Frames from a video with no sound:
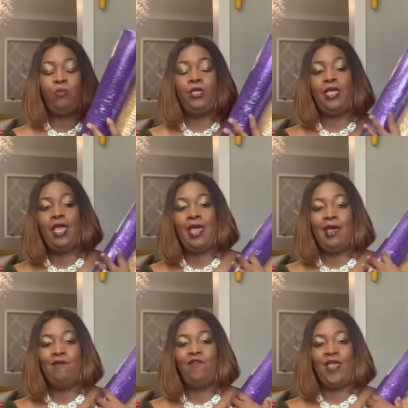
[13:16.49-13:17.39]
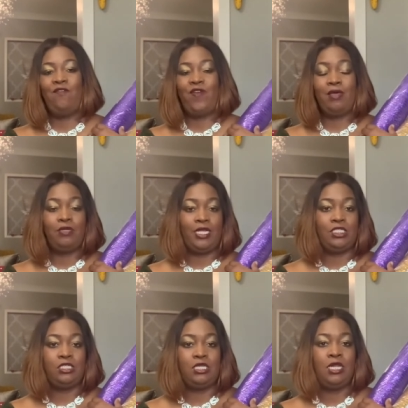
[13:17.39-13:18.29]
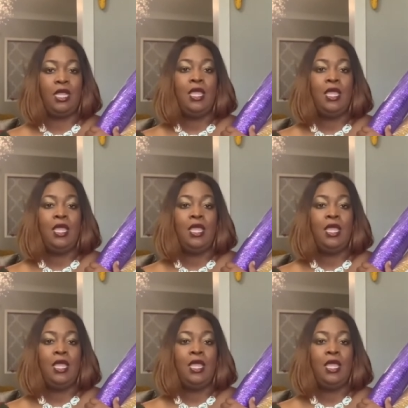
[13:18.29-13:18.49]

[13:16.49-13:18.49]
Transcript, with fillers: We have a foundation